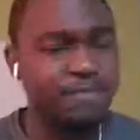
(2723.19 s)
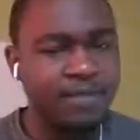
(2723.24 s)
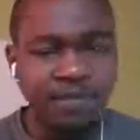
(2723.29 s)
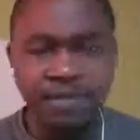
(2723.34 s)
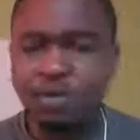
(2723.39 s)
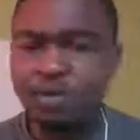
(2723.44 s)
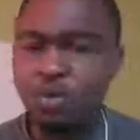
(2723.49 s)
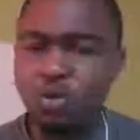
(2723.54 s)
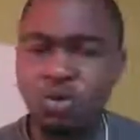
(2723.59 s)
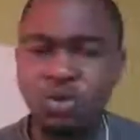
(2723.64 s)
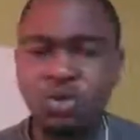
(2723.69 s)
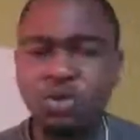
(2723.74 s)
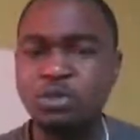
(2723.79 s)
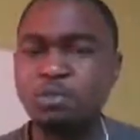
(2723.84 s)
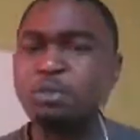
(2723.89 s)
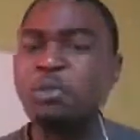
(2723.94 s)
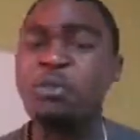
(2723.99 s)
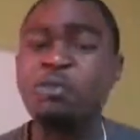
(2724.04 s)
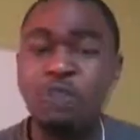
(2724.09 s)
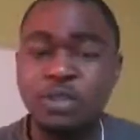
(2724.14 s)
Those
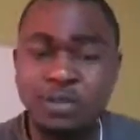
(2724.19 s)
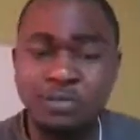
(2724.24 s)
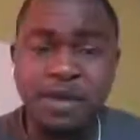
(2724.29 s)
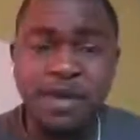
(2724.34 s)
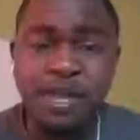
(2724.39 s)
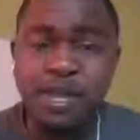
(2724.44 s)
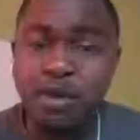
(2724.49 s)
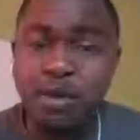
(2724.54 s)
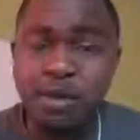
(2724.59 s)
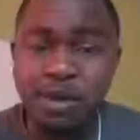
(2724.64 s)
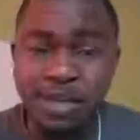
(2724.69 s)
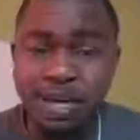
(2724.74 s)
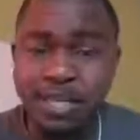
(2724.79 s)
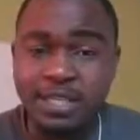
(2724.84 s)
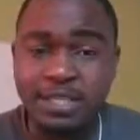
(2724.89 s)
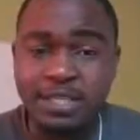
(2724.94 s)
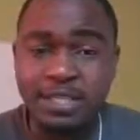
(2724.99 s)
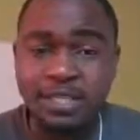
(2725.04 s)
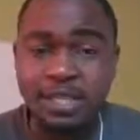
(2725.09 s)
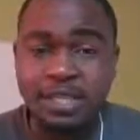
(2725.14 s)
profit-making
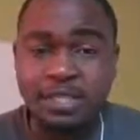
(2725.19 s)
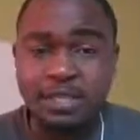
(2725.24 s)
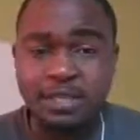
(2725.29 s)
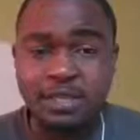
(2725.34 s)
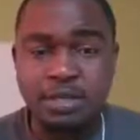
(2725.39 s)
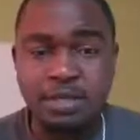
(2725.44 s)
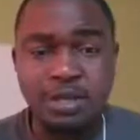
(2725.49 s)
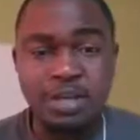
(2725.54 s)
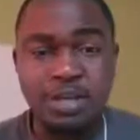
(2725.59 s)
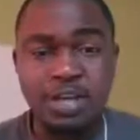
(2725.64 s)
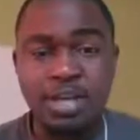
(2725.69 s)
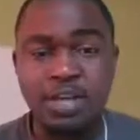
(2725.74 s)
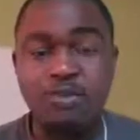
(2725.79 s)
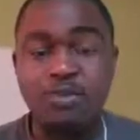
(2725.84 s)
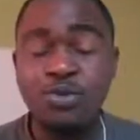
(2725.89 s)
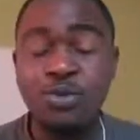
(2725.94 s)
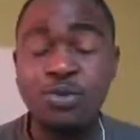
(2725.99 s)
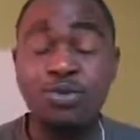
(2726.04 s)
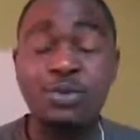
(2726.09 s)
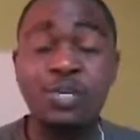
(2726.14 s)
organizations. If we
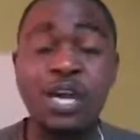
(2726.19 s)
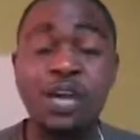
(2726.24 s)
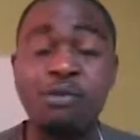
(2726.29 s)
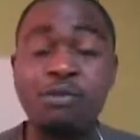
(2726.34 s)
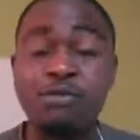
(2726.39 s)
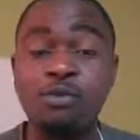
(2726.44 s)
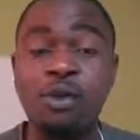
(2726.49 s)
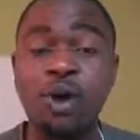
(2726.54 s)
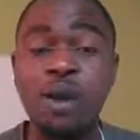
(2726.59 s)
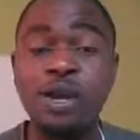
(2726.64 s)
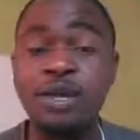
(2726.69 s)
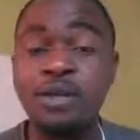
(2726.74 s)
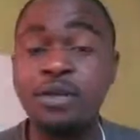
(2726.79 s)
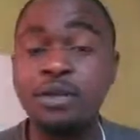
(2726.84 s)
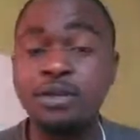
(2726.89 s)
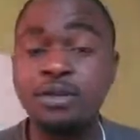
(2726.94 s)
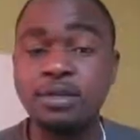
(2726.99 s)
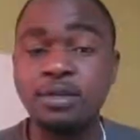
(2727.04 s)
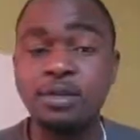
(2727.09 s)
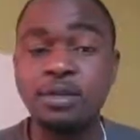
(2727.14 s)
could have one
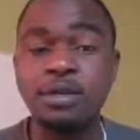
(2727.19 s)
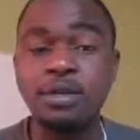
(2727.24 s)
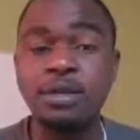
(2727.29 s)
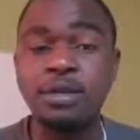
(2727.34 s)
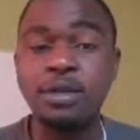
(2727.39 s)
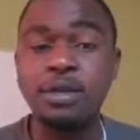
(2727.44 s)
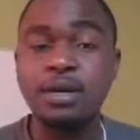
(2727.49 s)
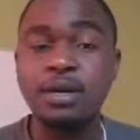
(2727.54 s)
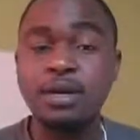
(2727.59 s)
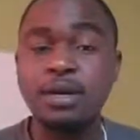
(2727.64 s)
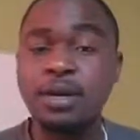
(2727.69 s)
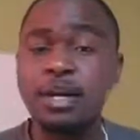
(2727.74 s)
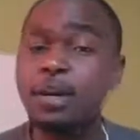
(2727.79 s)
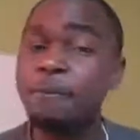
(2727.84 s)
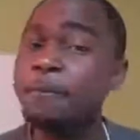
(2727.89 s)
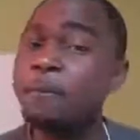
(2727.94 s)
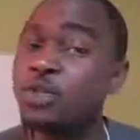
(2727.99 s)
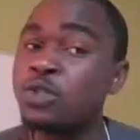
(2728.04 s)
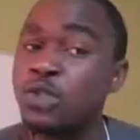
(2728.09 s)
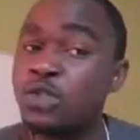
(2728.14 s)

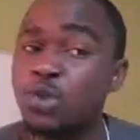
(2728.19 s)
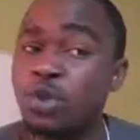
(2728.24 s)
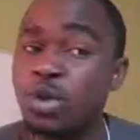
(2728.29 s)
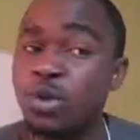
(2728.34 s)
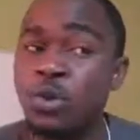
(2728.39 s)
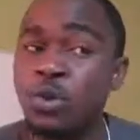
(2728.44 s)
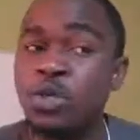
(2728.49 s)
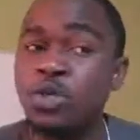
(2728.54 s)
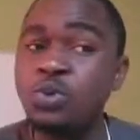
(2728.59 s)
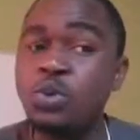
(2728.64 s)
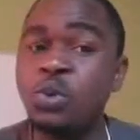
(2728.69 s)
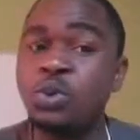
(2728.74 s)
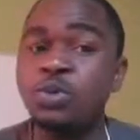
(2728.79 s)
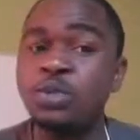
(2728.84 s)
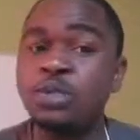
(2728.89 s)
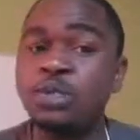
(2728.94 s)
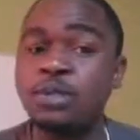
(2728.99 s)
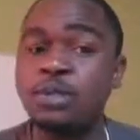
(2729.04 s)
repository which we could